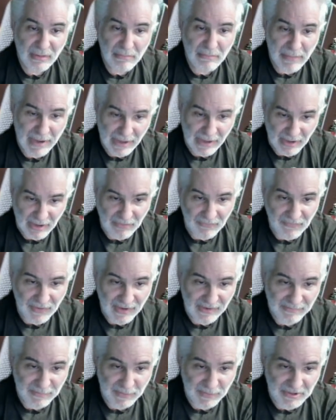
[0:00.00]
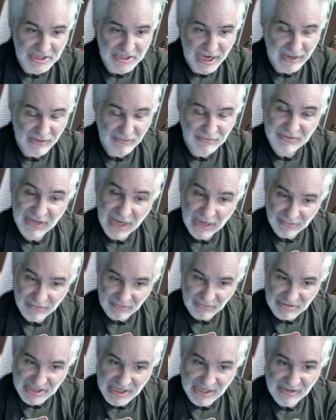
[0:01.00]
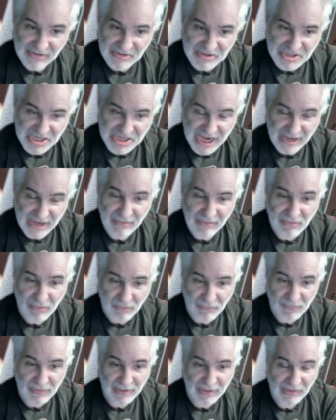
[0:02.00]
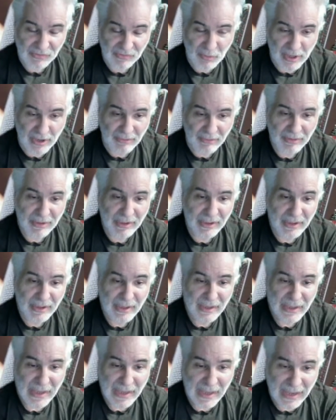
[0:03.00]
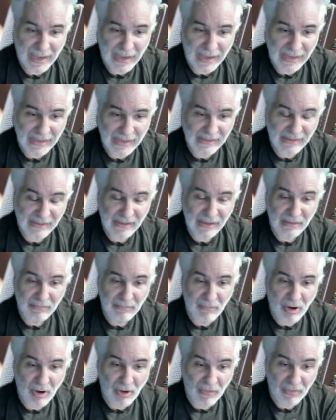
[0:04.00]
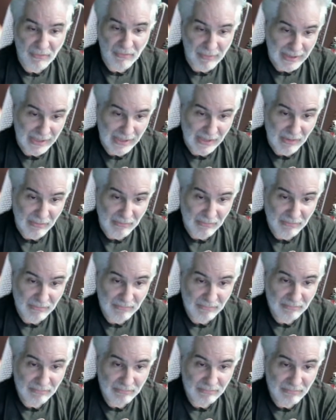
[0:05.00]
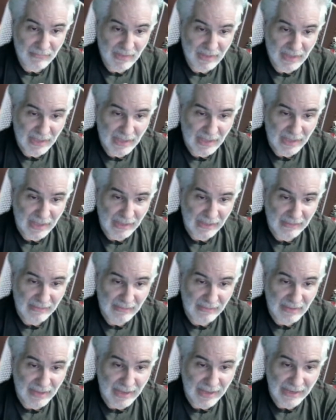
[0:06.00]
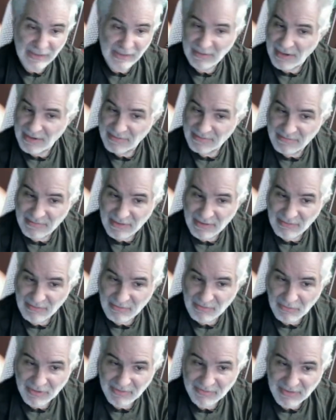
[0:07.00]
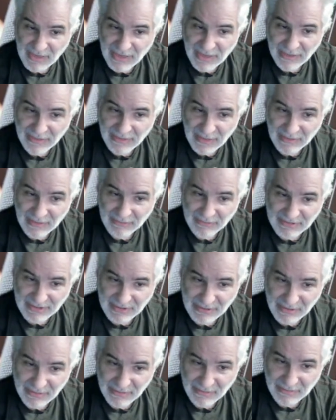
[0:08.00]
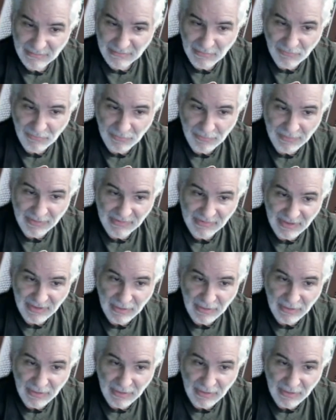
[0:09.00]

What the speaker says: many other Facebook channels, Dr. Gina's channel, hopefully as well, and on the radio. And any last things you want to say, Dr. Gina, before we say